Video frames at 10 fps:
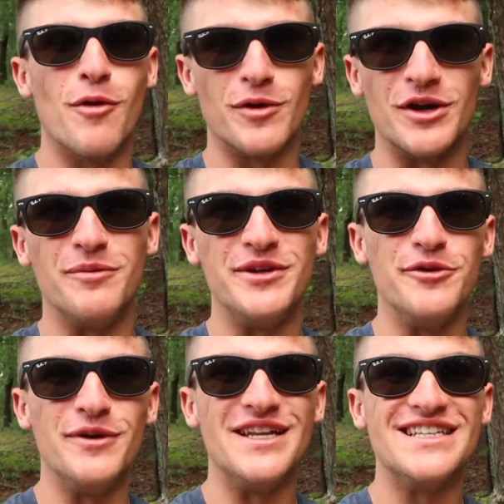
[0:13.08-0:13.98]
what we're gonna be
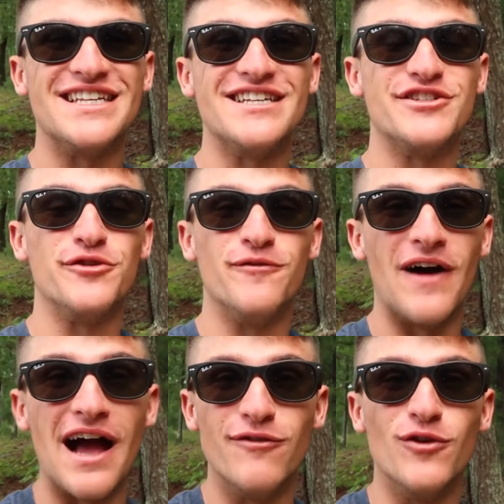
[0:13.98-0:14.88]
doing is a
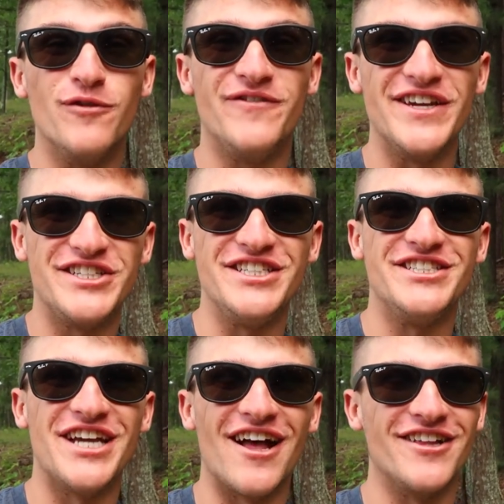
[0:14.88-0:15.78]
survival fishing
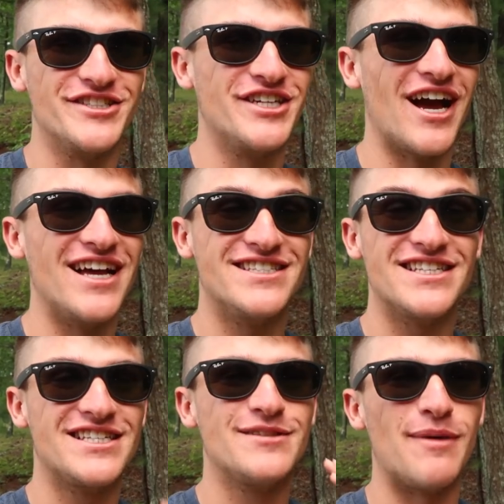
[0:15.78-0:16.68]
challenge, guys.
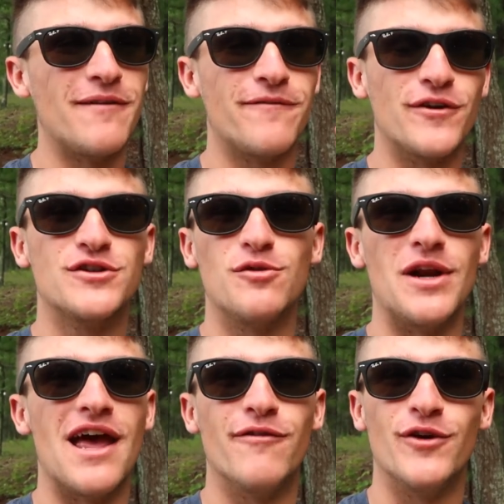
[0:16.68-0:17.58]
This is my first
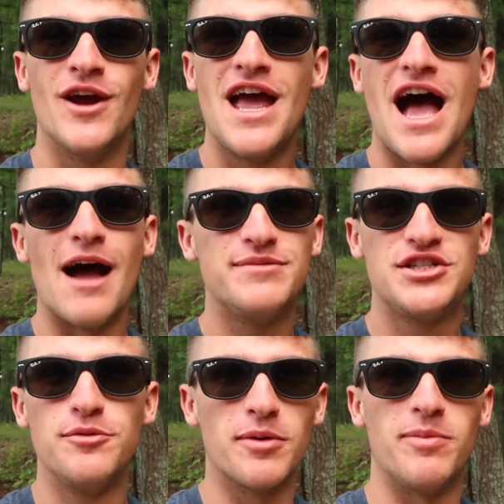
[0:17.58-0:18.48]
one ever. I'm
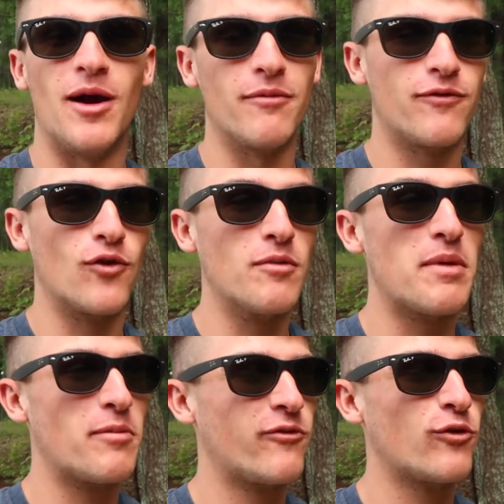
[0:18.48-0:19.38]
super pumped for it,
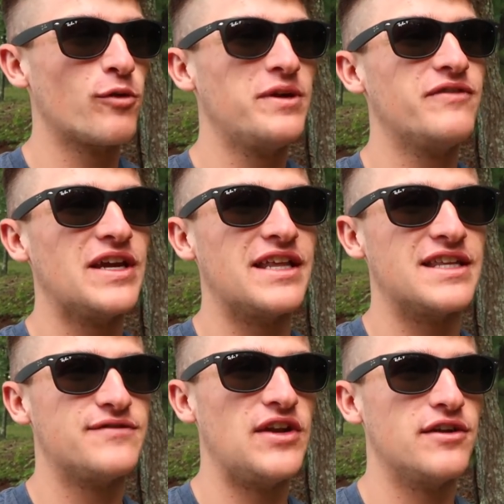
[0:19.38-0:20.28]
but before we even get
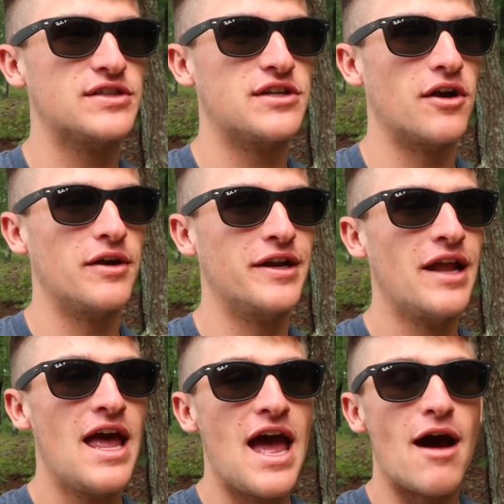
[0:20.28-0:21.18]
this video started,
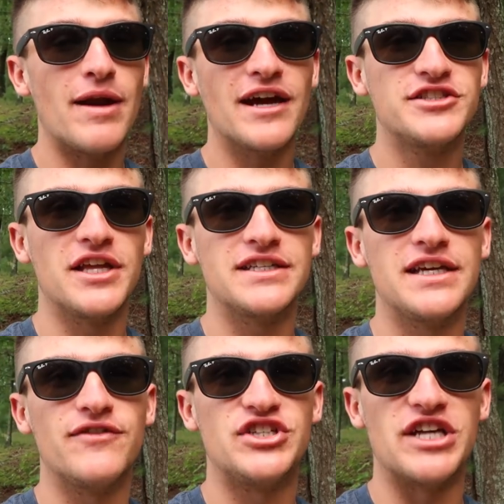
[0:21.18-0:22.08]
I would actually like
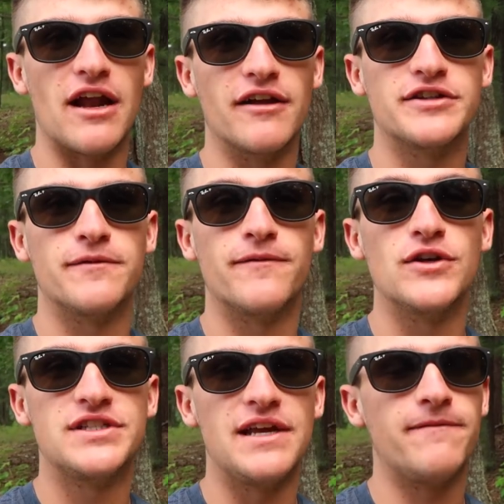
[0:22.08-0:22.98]
to give a shout out to
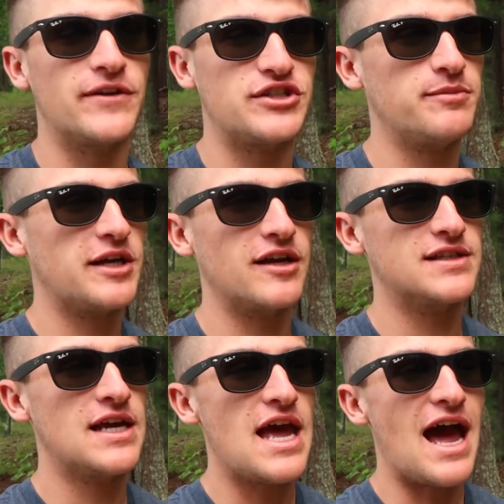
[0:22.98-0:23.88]
First State Fishing
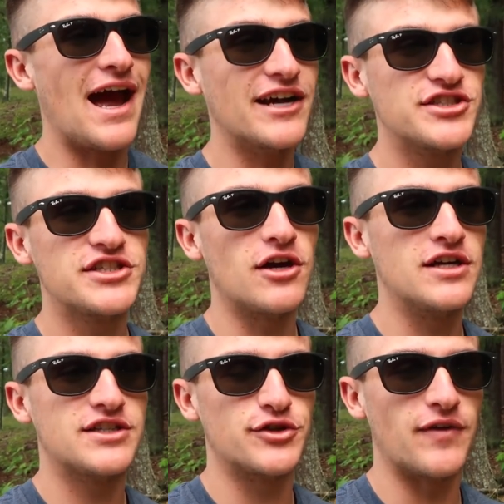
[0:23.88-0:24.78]
because I actually saw
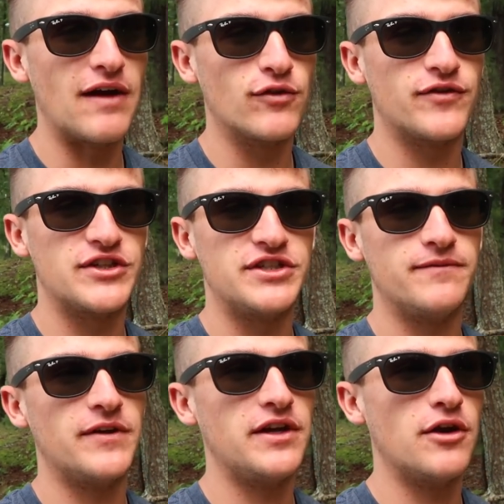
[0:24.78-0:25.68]
his survival
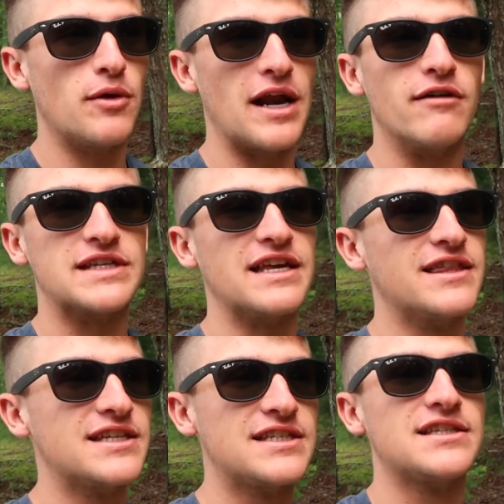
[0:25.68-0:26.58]
fishing video and I was like,
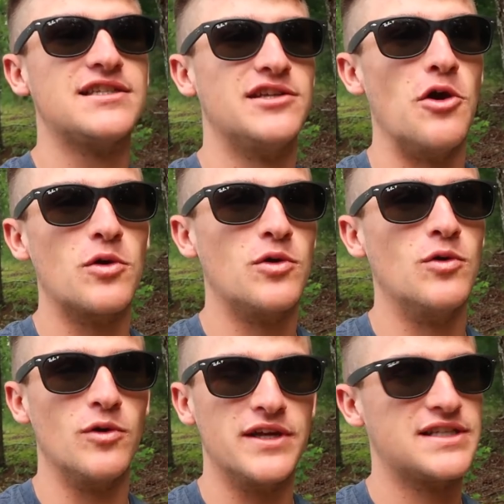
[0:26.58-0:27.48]
this is so
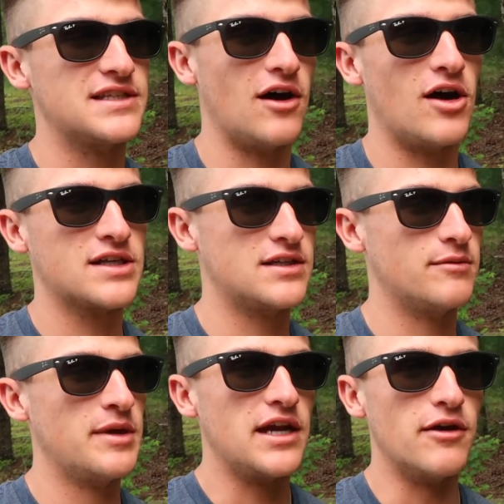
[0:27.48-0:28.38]
cool. This is
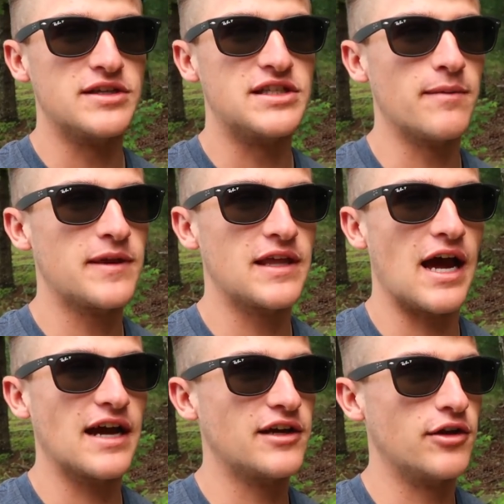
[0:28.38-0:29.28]
awesome. You know, it's something
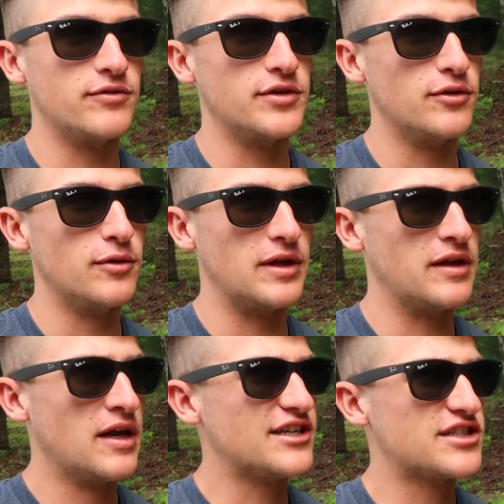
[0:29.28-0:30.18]
that I could go do
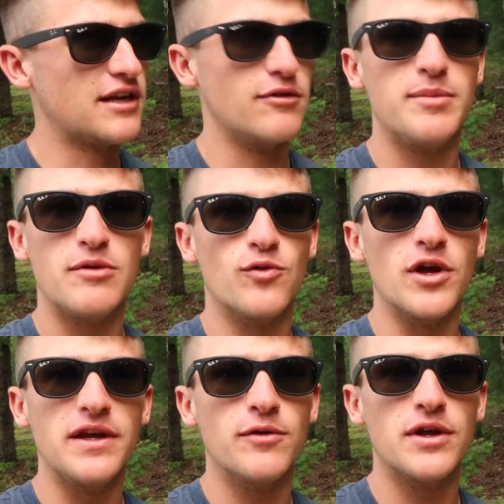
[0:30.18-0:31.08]
and I just thought it would be
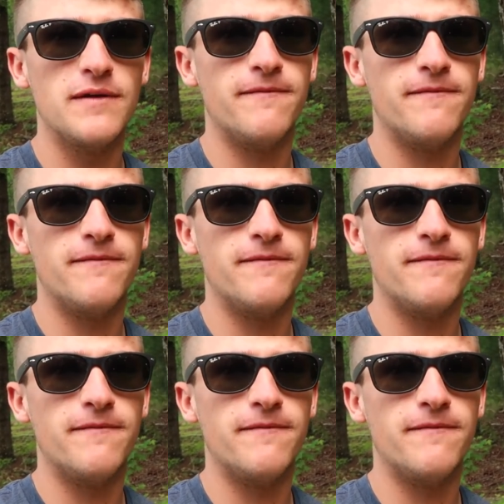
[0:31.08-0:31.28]
really, really